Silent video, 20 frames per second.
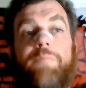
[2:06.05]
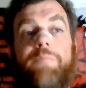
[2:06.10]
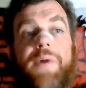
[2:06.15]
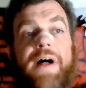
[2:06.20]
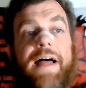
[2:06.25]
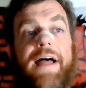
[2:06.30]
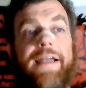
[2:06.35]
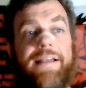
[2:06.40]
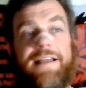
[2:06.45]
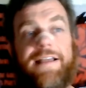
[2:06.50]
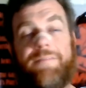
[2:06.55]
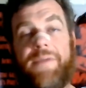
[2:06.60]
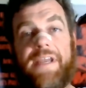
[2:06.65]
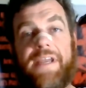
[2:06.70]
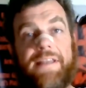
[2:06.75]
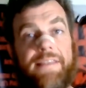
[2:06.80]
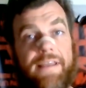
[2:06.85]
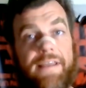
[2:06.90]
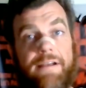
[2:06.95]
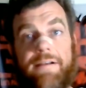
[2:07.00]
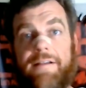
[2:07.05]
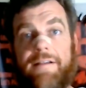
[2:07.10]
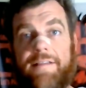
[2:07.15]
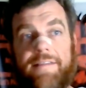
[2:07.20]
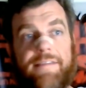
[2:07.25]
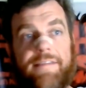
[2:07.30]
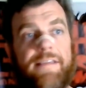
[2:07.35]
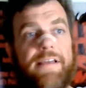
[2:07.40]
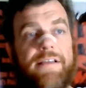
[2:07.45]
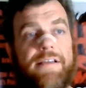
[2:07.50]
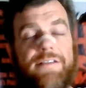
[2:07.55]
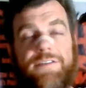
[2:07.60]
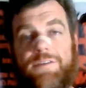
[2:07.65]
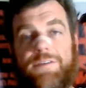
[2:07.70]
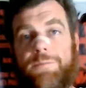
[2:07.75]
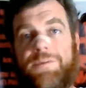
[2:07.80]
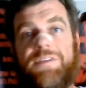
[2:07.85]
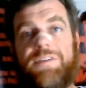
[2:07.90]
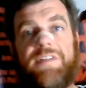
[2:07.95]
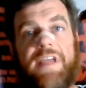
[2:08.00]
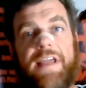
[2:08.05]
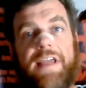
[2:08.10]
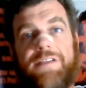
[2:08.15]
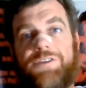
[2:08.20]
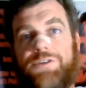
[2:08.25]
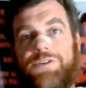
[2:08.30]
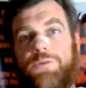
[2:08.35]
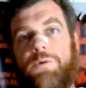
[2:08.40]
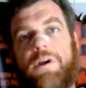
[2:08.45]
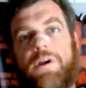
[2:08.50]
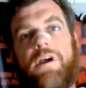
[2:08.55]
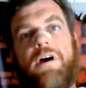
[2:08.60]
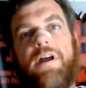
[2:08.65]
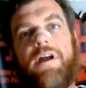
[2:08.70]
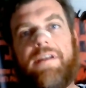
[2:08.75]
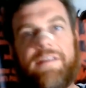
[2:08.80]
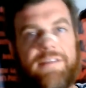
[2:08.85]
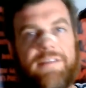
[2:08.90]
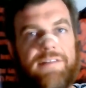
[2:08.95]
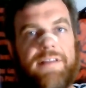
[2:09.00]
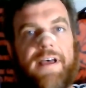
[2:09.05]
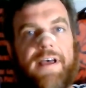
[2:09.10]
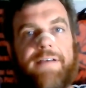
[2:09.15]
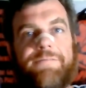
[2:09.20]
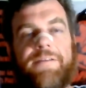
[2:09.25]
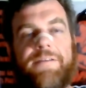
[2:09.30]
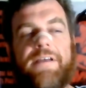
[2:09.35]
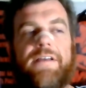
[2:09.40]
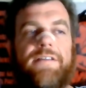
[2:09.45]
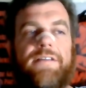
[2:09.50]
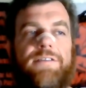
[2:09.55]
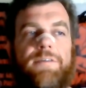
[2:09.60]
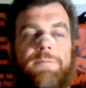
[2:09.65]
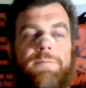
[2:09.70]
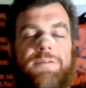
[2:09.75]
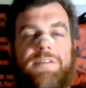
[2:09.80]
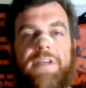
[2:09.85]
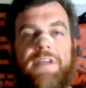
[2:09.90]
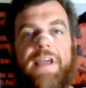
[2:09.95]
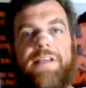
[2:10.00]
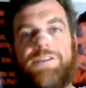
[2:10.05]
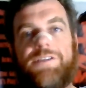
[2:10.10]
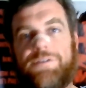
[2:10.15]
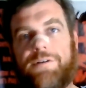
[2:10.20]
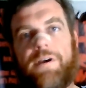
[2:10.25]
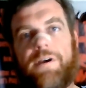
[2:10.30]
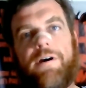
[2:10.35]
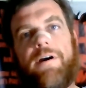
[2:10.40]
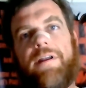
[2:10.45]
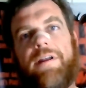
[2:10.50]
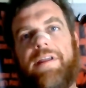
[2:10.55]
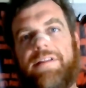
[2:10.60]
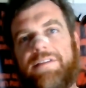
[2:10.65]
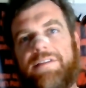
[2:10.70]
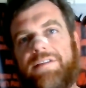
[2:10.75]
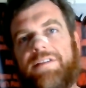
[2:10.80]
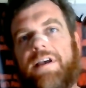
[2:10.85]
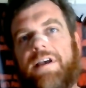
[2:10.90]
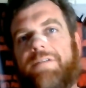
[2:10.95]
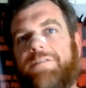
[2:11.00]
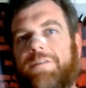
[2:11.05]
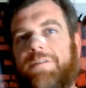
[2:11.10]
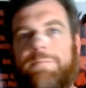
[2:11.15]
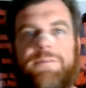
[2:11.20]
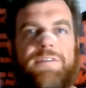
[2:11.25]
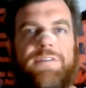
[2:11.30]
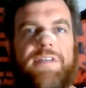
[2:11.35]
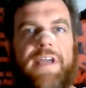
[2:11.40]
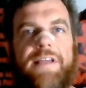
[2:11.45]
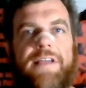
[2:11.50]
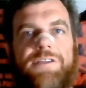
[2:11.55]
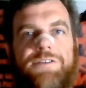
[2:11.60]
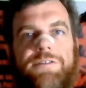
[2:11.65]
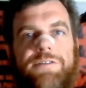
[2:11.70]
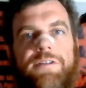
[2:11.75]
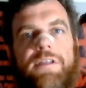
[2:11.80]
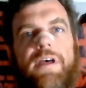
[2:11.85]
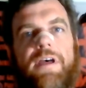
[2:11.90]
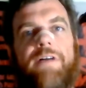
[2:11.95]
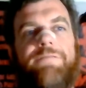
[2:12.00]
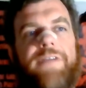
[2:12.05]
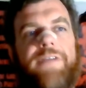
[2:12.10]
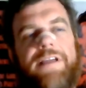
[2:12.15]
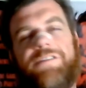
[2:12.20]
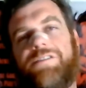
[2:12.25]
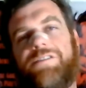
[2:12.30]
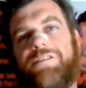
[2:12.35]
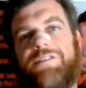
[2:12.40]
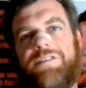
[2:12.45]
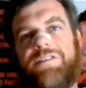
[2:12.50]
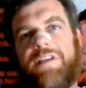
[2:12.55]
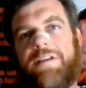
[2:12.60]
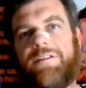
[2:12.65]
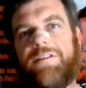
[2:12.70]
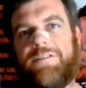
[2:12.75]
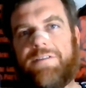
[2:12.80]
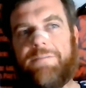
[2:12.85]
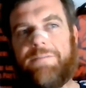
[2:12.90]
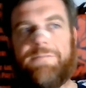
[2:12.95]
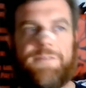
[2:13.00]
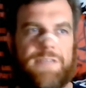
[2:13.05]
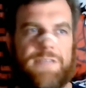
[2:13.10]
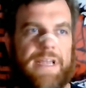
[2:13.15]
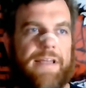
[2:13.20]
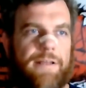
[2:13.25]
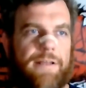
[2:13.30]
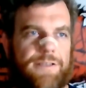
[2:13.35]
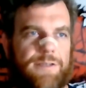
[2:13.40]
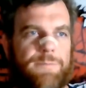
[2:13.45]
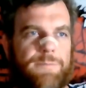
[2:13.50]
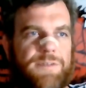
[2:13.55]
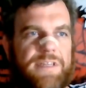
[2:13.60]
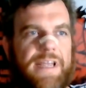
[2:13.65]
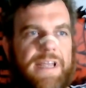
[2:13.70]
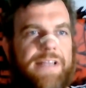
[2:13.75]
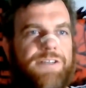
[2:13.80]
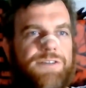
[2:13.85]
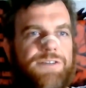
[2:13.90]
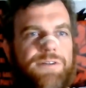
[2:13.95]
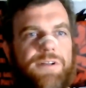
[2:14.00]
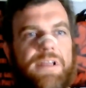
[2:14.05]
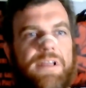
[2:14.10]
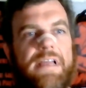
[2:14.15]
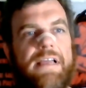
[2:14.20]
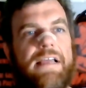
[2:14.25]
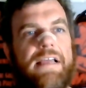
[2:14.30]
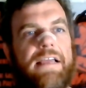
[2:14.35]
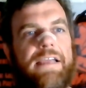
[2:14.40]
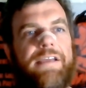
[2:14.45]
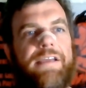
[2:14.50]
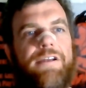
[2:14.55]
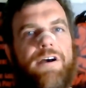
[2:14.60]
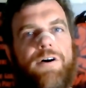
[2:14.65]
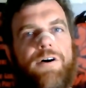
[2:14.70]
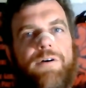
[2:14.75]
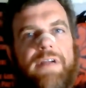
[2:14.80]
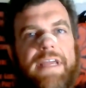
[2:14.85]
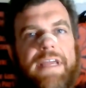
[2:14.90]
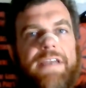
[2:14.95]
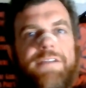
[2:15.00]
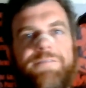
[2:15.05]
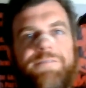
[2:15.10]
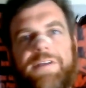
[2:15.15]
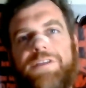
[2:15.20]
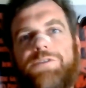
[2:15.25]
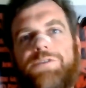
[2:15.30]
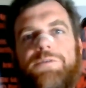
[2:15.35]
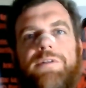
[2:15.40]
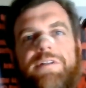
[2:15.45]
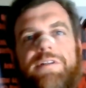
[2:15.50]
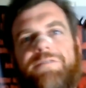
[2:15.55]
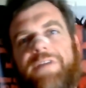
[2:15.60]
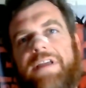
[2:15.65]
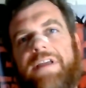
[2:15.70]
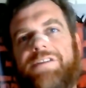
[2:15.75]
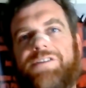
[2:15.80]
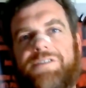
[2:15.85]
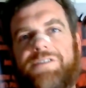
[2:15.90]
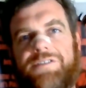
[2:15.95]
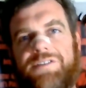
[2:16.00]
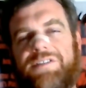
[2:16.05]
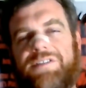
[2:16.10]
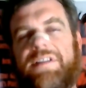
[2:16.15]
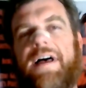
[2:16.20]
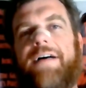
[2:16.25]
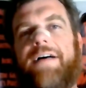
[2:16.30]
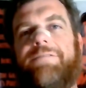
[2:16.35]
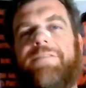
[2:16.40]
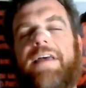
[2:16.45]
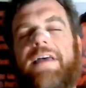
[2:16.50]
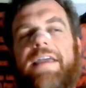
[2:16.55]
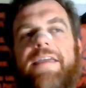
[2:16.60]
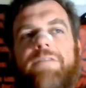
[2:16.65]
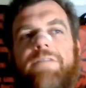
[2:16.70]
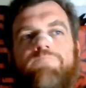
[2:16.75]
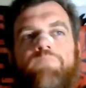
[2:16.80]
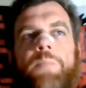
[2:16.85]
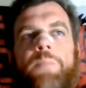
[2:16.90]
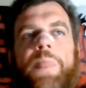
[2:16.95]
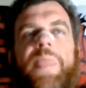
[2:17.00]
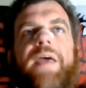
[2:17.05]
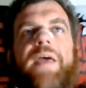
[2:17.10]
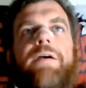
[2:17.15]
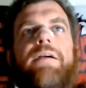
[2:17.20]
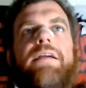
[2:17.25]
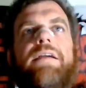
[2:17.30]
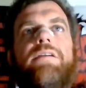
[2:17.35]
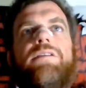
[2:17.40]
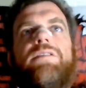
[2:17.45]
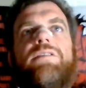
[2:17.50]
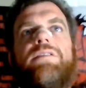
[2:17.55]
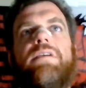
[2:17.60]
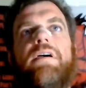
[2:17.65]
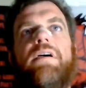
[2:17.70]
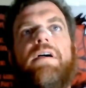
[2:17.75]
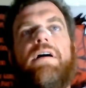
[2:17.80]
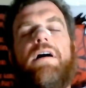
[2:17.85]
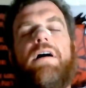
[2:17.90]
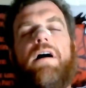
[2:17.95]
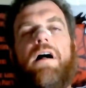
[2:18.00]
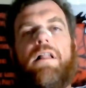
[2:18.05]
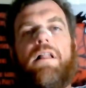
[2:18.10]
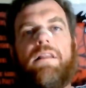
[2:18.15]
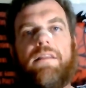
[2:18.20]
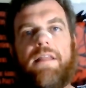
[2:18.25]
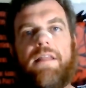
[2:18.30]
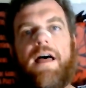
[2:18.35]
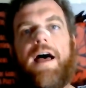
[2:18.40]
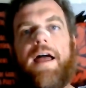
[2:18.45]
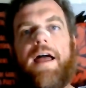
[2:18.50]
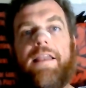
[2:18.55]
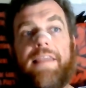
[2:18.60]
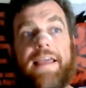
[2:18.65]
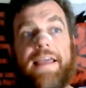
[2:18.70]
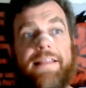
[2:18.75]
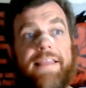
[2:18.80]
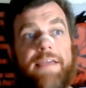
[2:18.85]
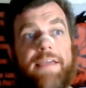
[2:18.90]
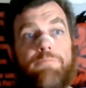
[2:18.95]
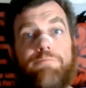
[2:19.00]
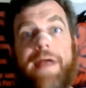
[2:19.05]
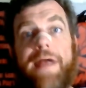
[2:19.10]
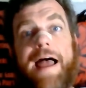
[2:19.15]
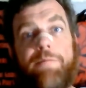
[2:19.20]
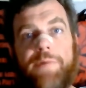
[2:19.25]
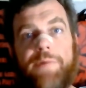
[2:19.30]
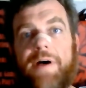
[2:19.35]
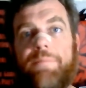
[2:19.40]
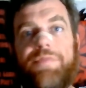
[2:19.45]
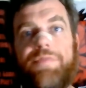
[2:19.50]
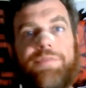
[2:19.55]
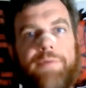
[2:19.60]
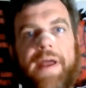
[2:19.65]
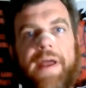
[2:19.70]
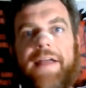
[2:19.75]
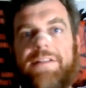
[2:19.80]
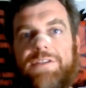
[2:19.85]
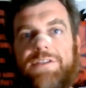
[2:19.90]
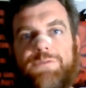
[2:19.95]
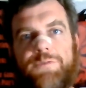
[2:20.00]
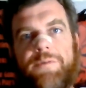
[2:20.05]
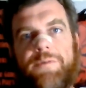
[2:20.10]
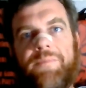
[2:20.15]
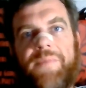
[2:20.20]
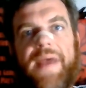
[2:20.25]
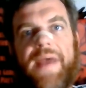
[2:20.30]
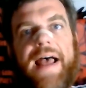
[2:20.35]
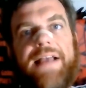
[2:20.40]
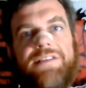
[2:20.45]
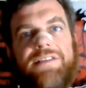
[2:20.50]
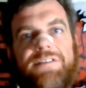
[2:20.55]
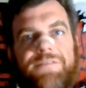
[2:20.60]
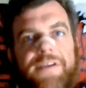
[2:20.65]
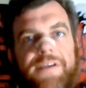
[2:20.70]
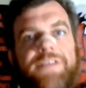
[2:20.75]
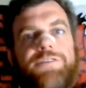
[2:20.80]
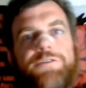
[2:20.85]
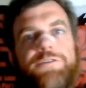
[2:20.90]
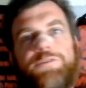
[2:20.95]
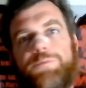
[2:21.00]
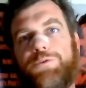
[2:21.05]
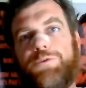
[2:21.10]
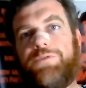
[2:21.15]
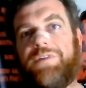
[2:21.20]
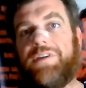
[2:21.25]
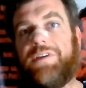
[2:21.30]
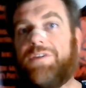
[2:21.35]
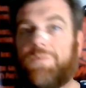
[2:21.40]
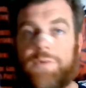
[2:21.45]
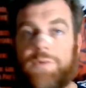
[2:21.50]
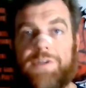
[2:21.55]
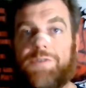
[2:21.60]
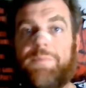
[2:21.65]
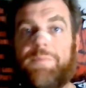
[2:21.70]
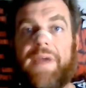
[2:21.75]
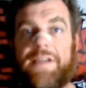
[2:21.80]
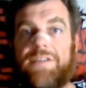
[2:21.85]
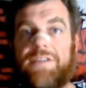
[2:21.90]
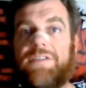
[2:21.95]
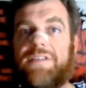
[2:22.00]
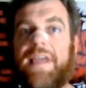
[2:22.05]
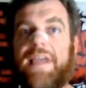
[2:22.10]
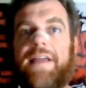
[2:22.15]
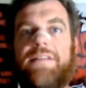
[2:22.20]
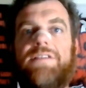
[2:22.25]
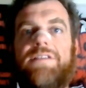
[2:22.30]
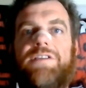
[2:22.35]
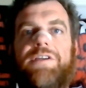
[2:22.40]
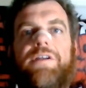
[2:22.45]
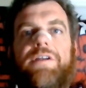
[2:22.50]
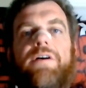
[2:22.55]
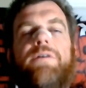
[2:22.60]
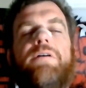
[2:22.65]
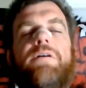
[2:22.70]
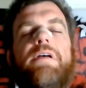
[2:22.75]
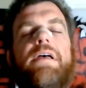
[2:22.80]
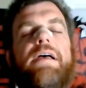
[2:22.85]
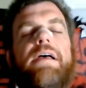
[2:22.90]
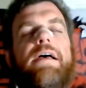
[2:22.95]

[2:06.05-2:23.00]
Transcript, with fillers: But, I mean, there is substantial Wakanda stuff, substantial Guardian stuff, substantial Avengers stuff, substan substantial, you know, individual Avengers stuff. Like, there is a lot, like, they wrap up threads from past Avengers movies, which makes sense, you know.